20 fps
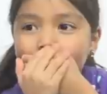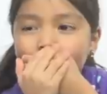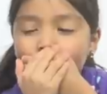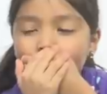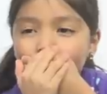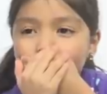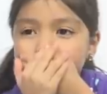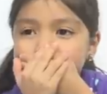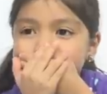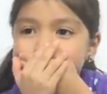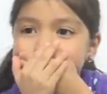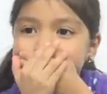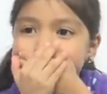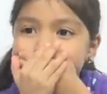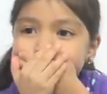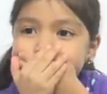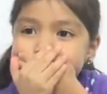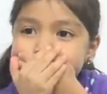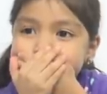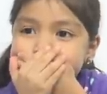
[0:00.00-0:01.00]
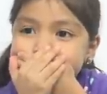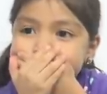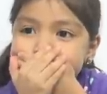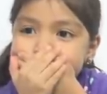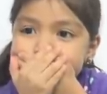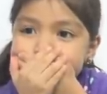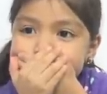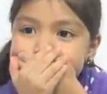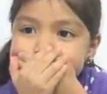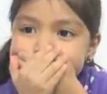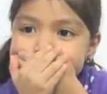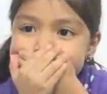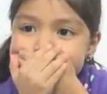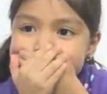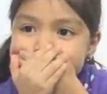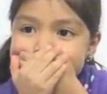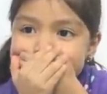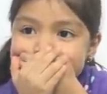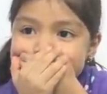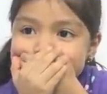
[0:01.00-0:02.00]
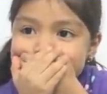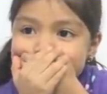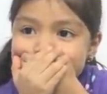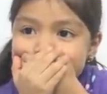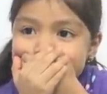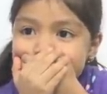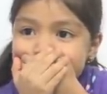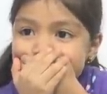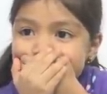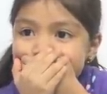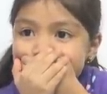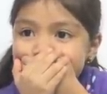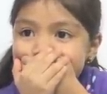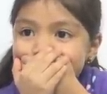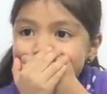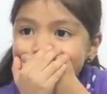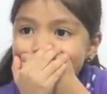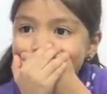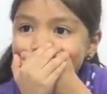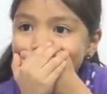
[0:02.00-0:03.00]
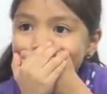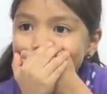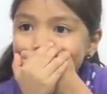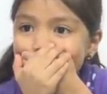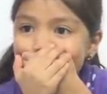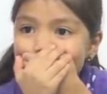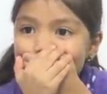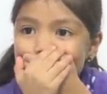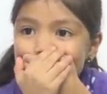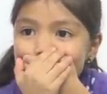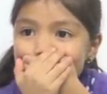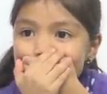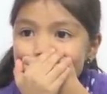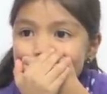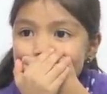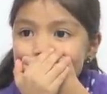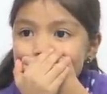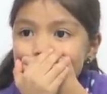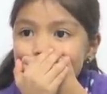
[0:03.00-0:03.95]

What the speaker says: This person isn't speaking.